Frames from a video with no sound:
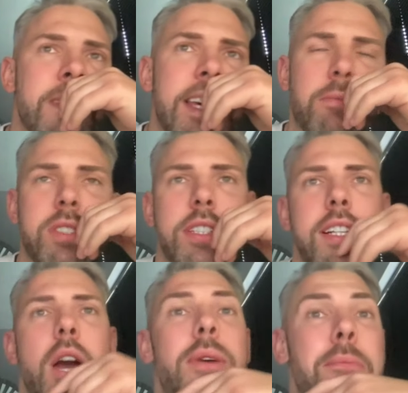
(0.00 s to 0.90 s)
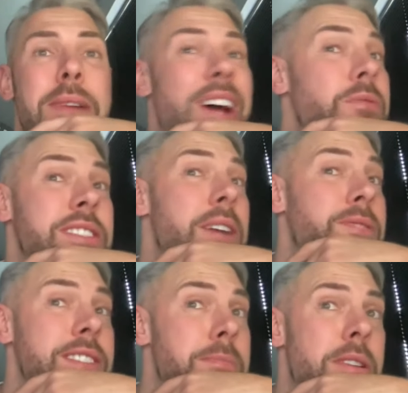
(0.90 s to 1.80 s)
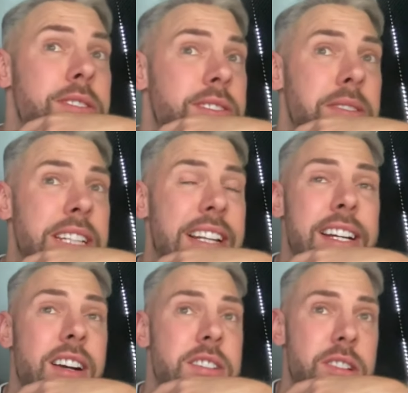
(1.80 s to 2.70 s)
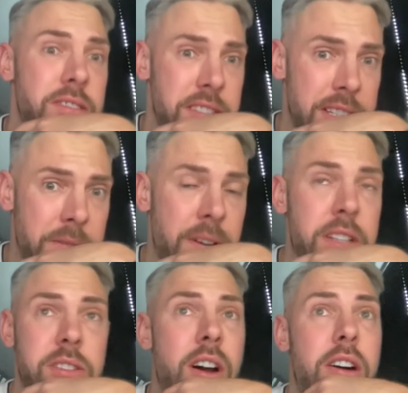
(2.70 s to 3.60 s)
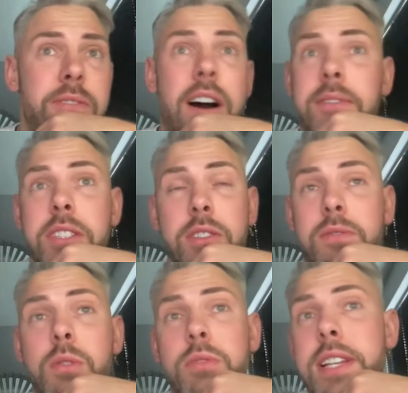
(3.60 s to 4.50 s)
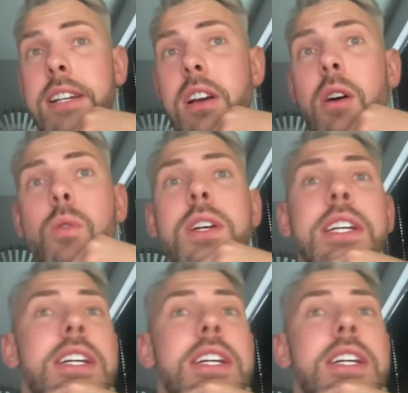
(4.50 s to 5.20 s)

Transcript: it was going to go in. But that was definitely the most clear-cut chance in the first half, other than, of course, our goal.